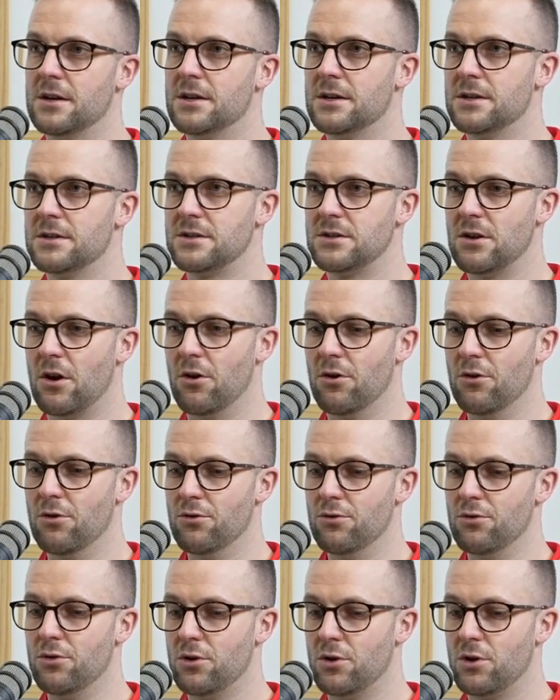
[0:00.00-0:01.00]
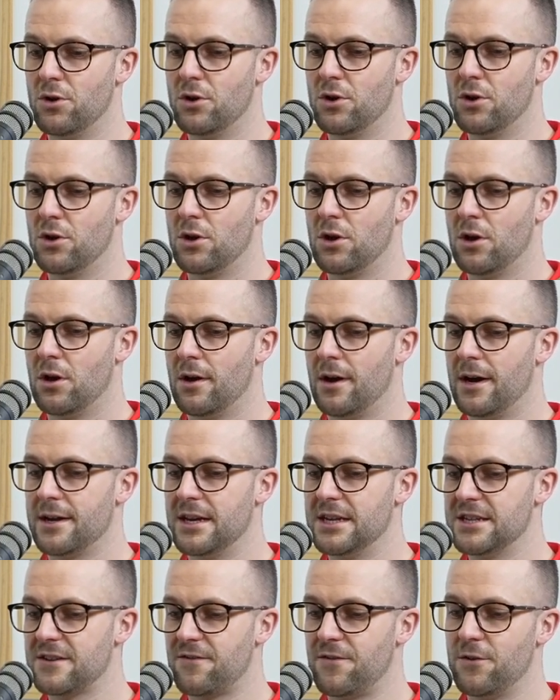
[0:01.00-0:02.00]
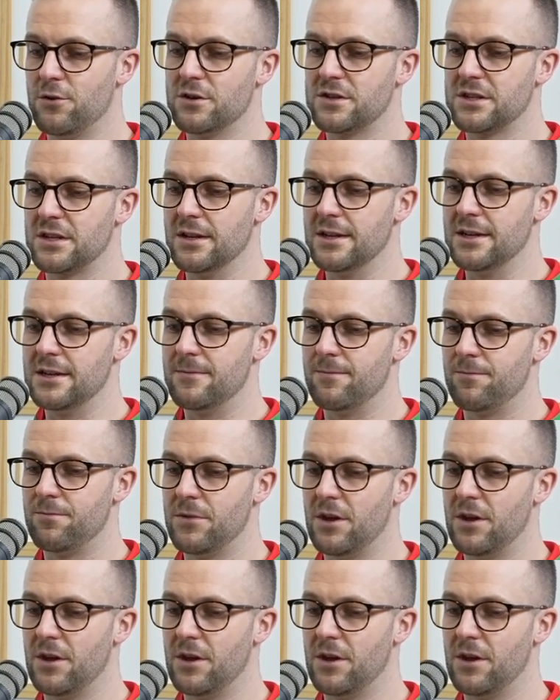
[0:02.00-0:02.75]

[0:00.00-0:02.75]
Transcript: So, I guess, firstly,